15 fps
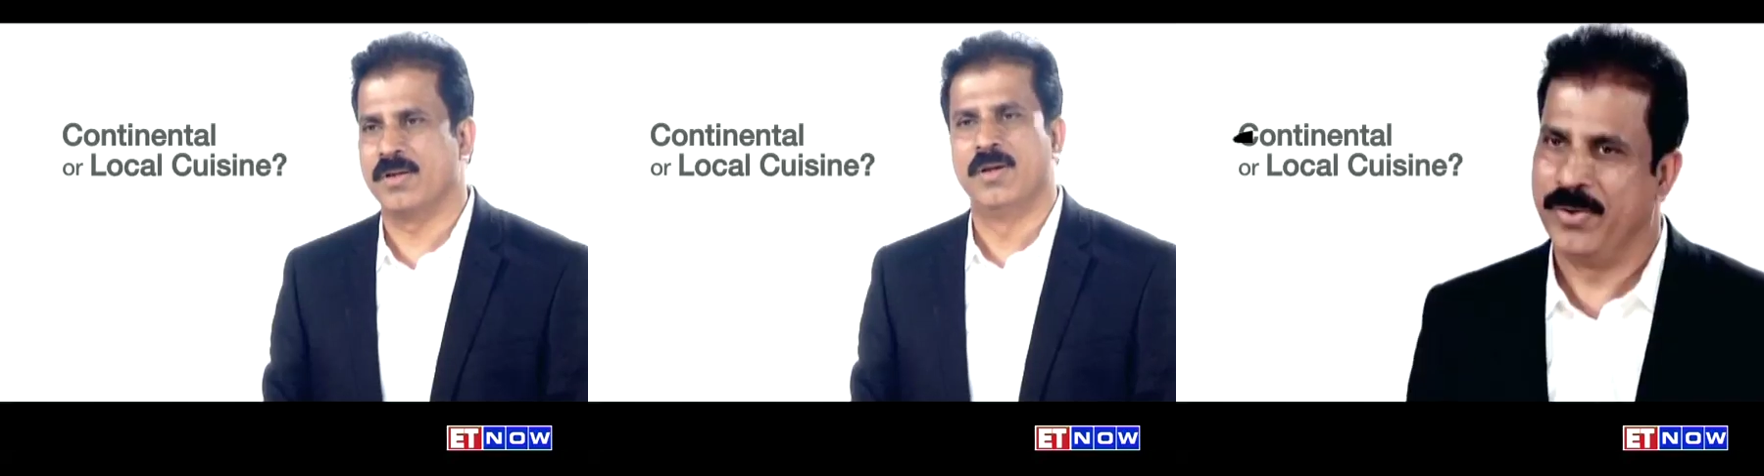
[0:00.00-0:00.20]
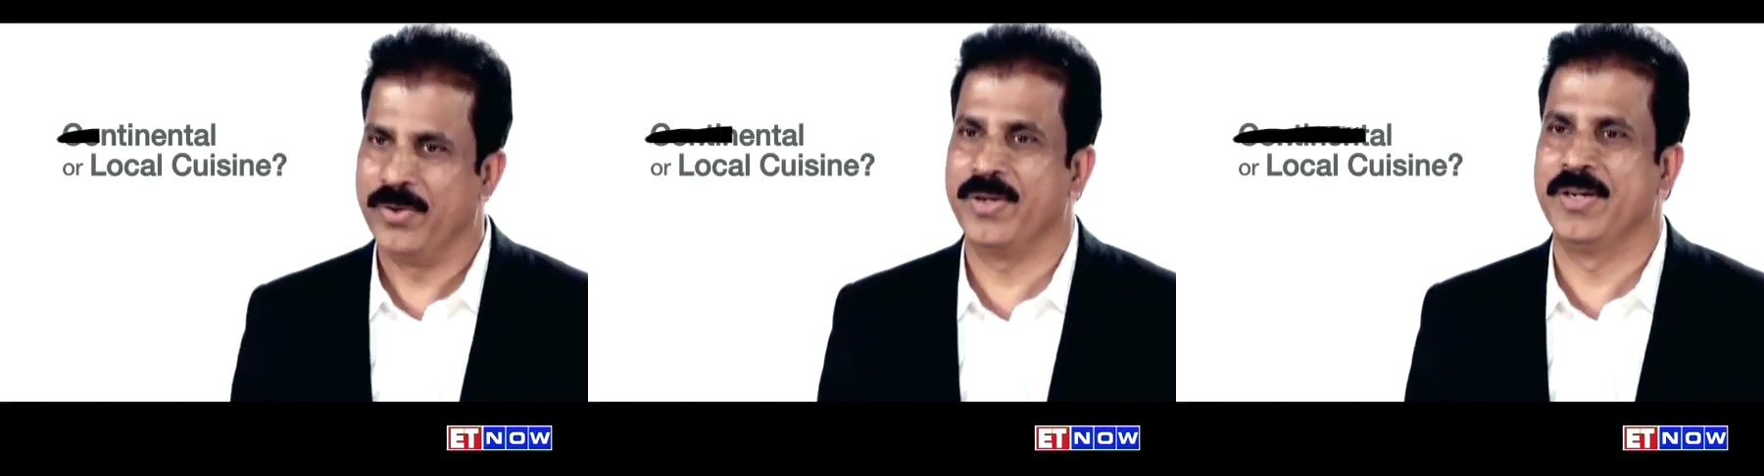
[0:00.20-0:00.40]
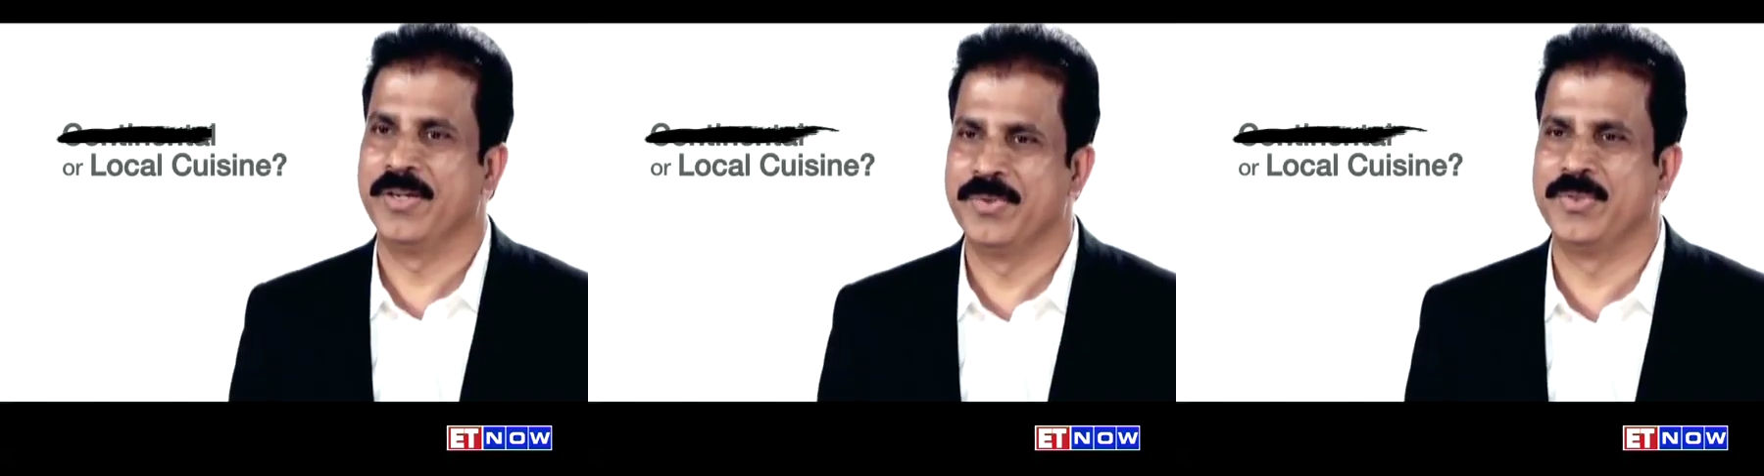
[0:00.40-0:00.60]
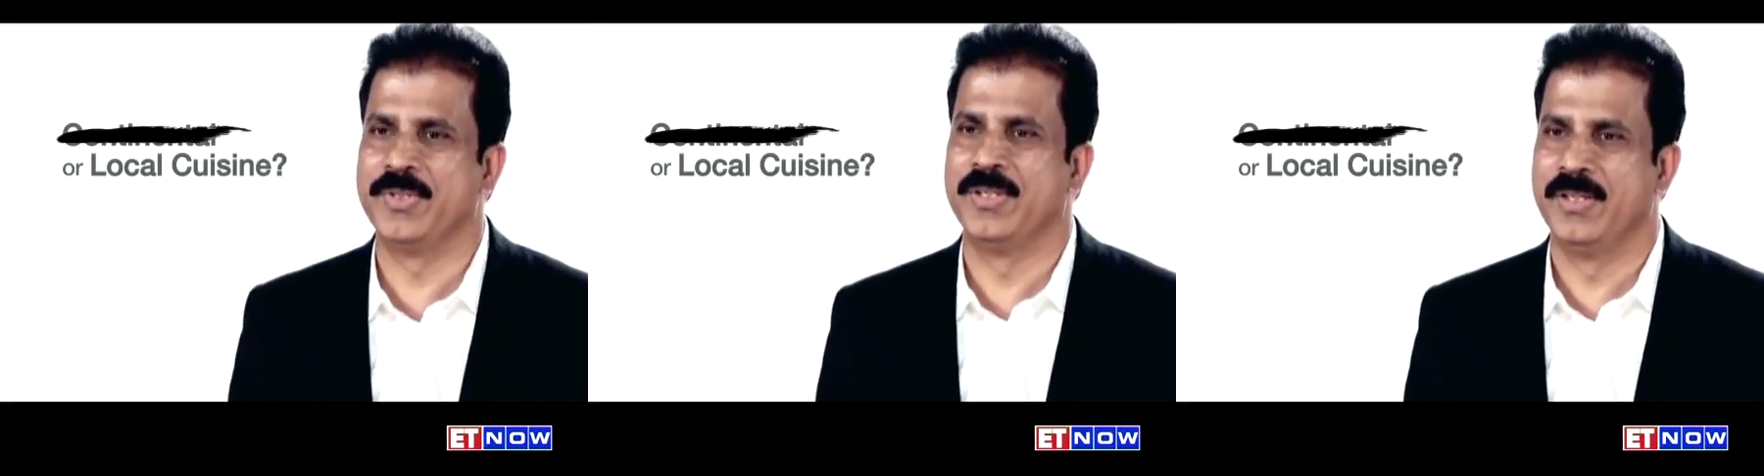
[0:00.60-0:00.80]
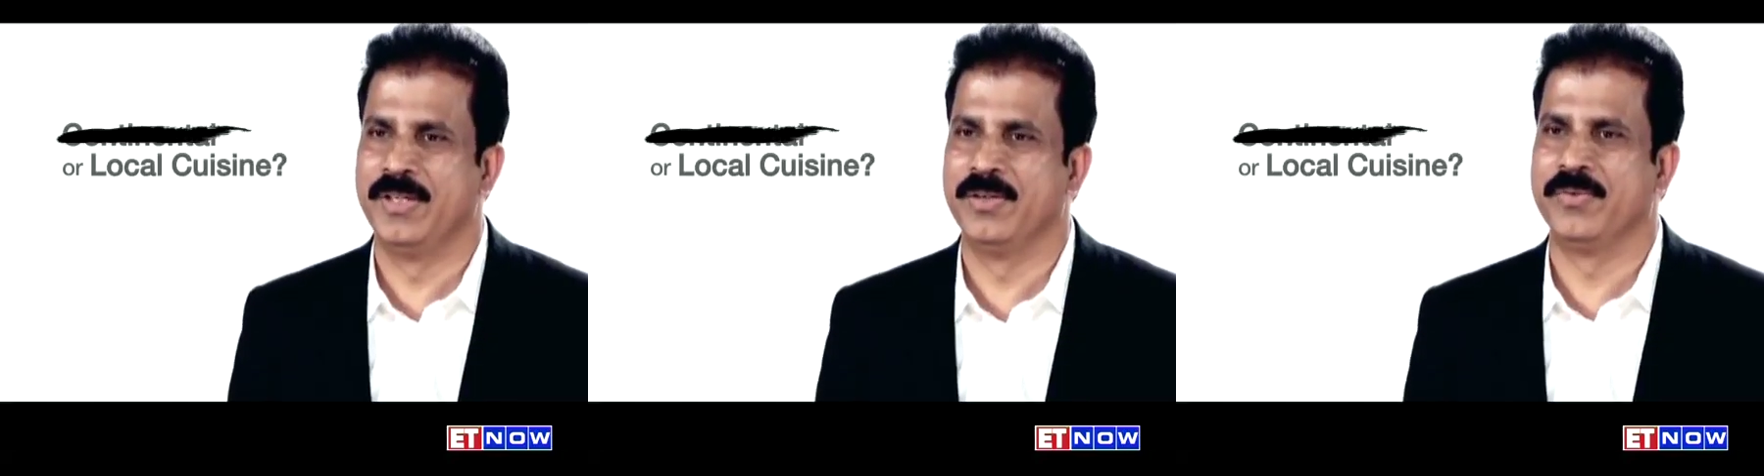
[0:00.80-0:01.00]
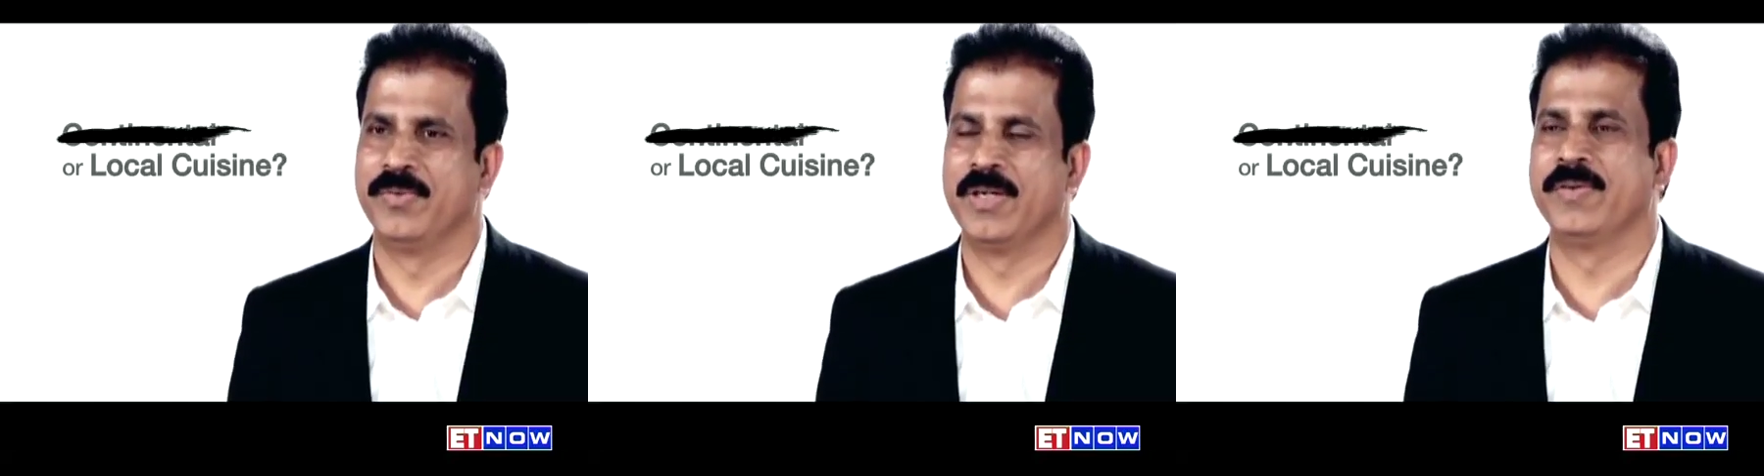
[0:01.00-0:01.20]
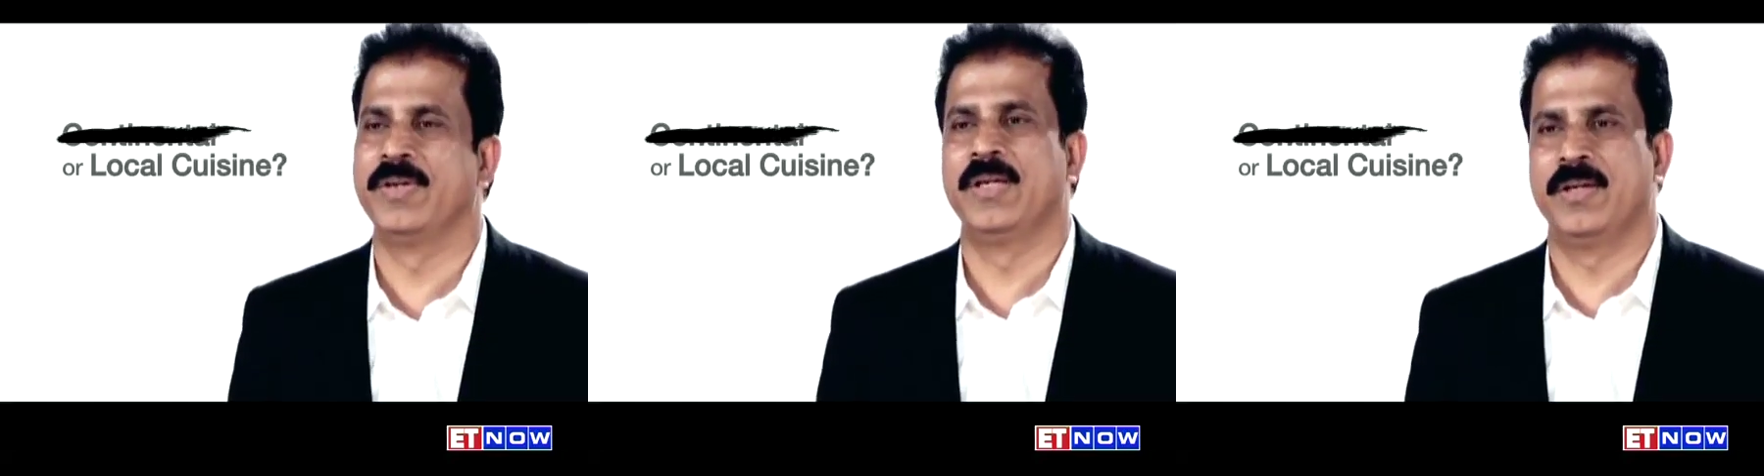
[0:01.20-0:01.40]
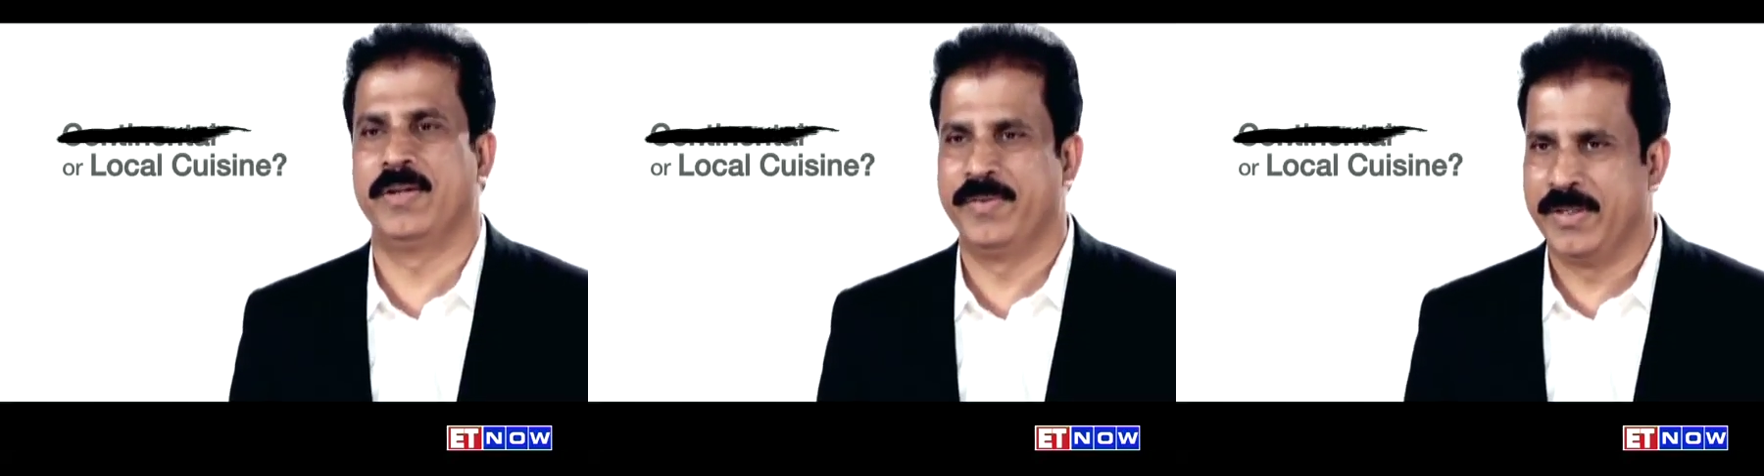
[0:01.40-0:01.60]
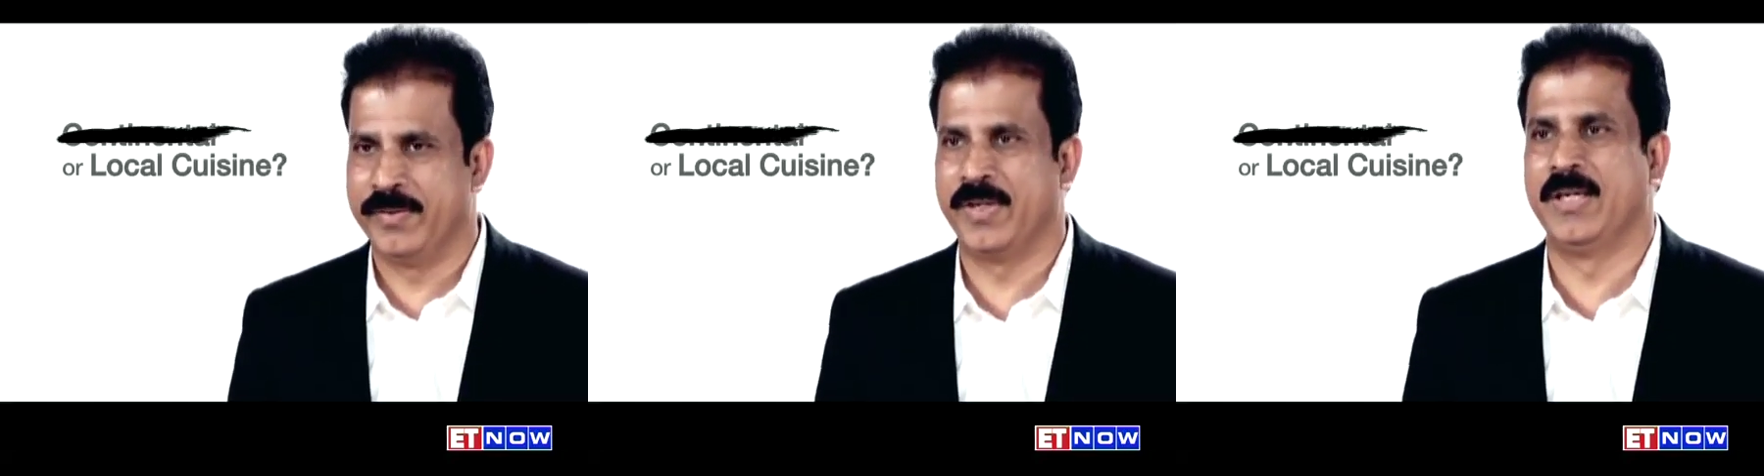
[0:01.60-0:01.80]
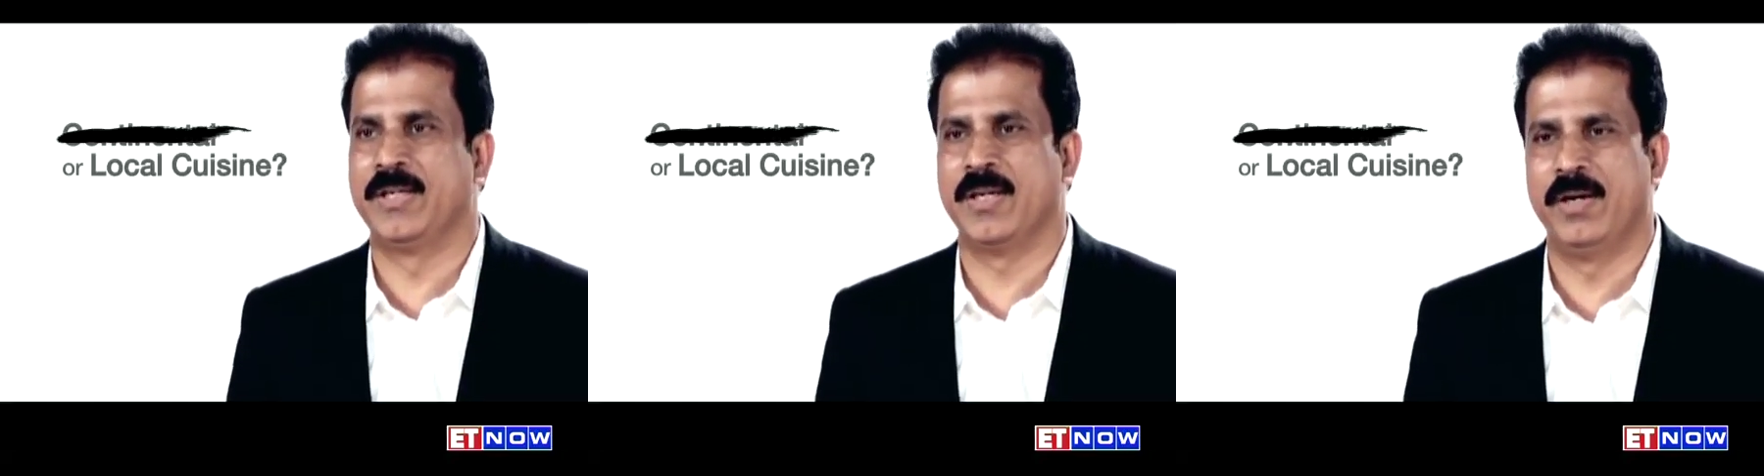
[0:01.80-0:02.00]
Local cuisine, you know, whenever,
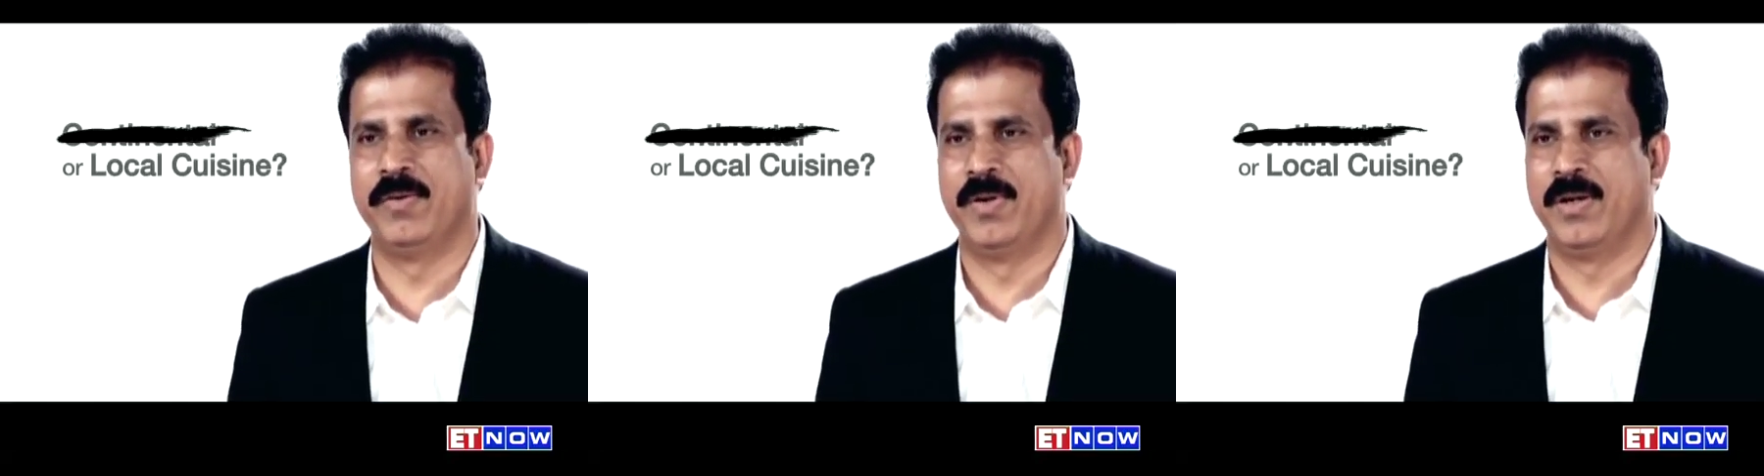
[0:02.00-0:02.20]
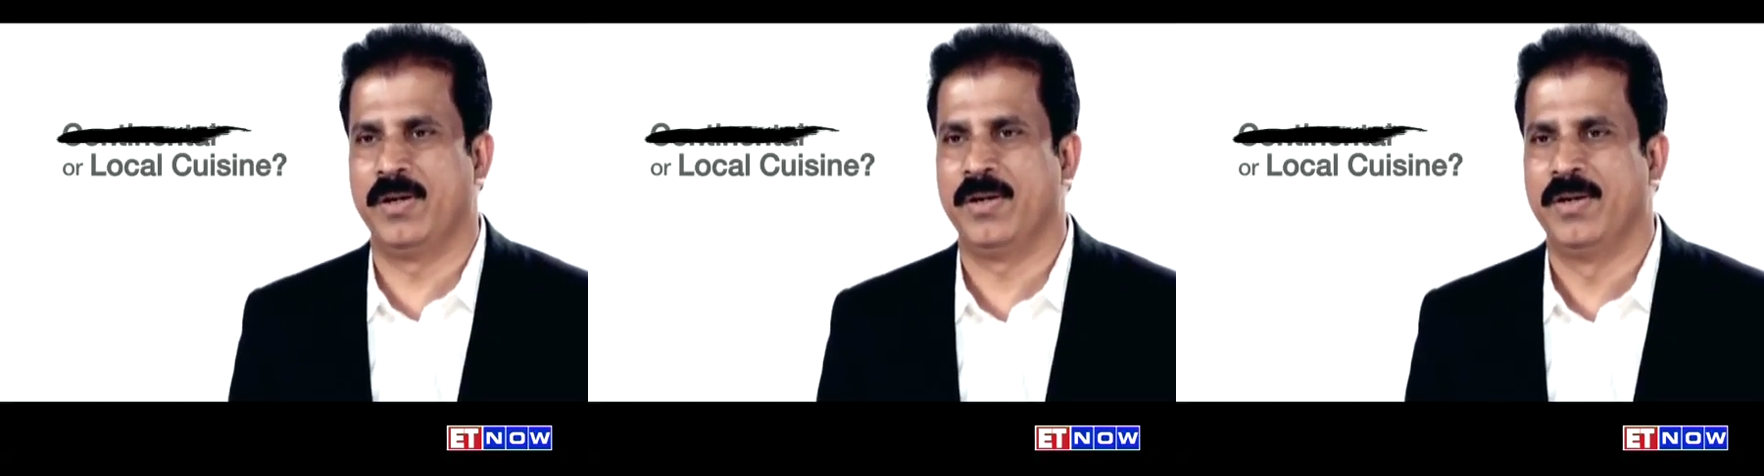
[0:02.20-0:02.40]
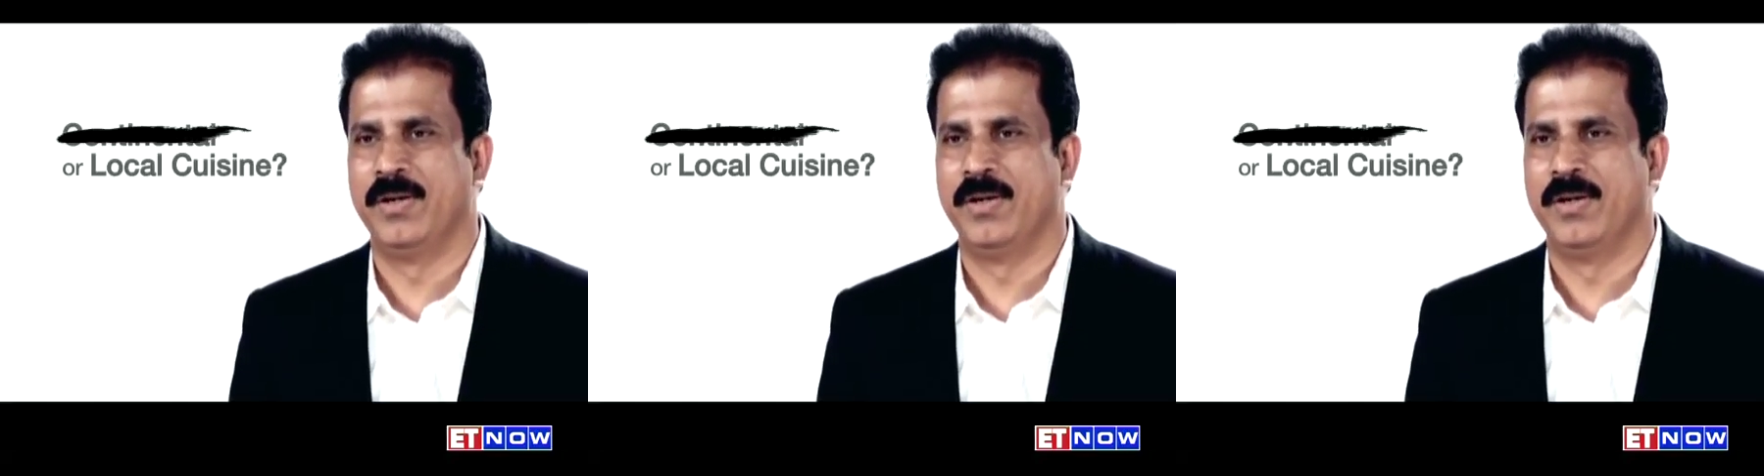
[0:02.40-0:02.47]
whenever I travel,